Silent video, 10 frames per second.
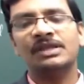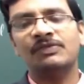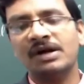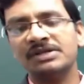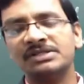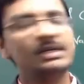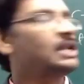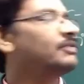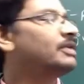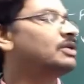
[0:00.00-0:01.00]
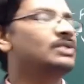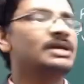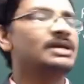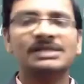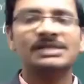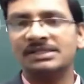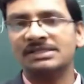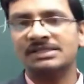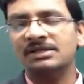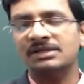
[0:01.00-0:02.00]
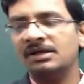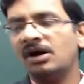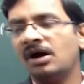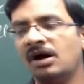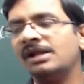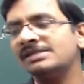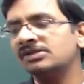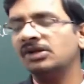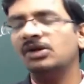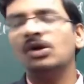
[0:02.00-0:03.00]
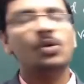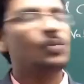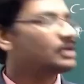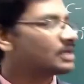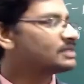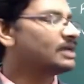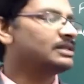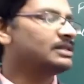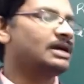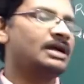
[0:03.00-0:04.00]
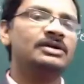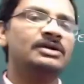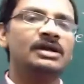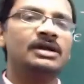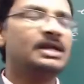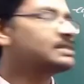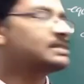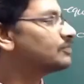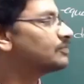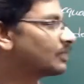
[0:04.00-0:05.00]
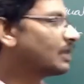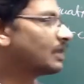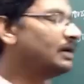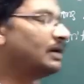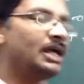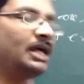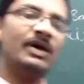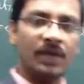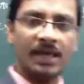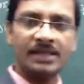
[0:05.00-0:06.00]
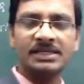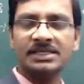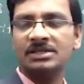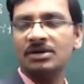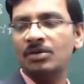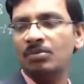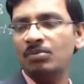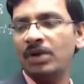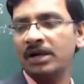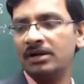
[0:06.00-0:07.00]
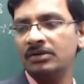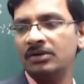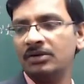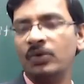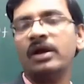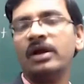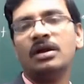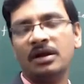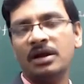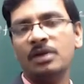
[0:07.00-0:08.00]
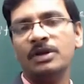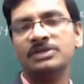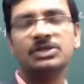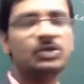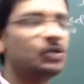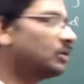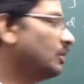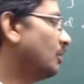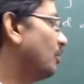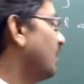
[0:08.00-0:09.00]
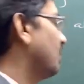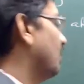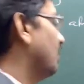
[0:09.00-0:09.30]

the function derivative doesn't exist. Or else actually we can say that it is derivative exists, but we are not 100% sure. But